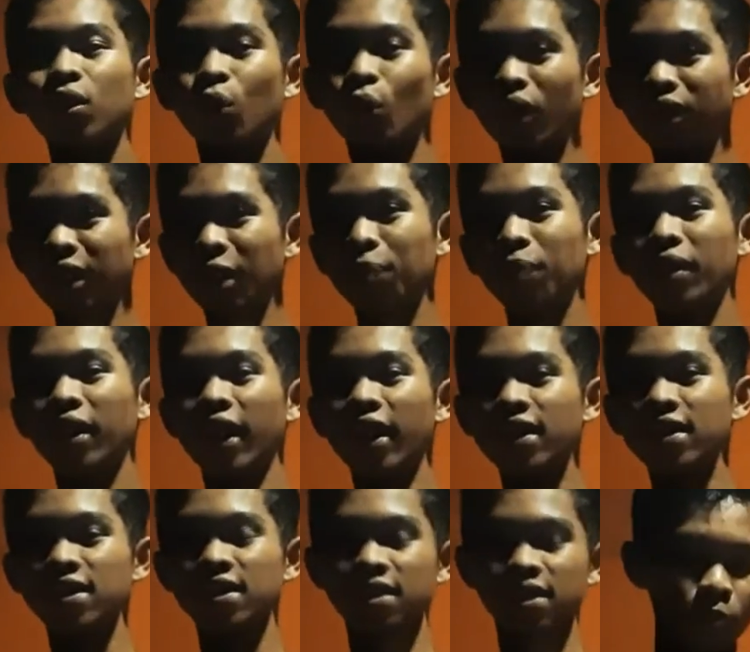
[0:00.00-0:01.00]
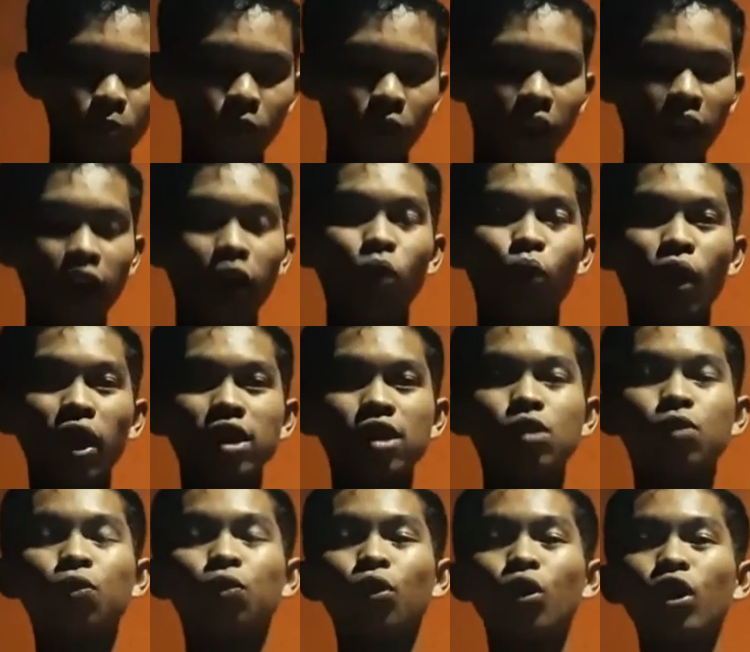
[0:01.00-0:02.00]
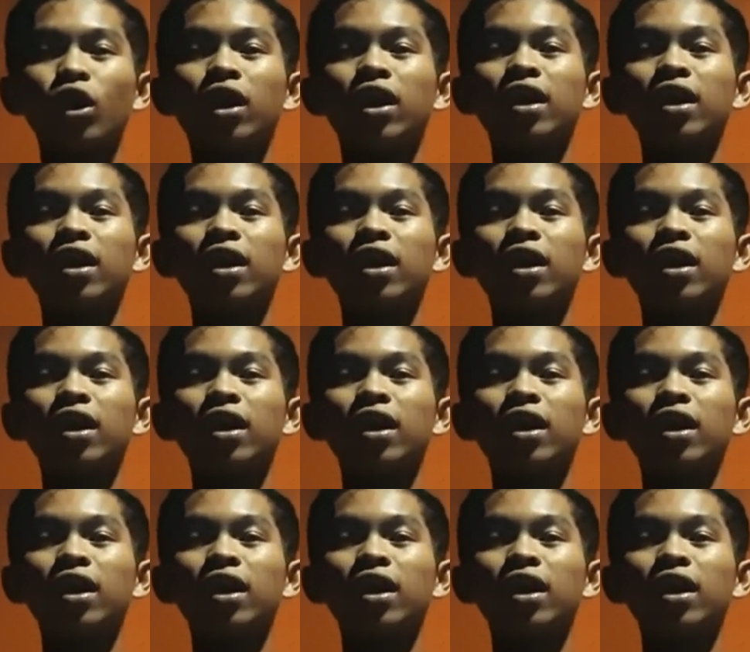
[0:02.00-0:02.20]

what happened next? Pierre waits for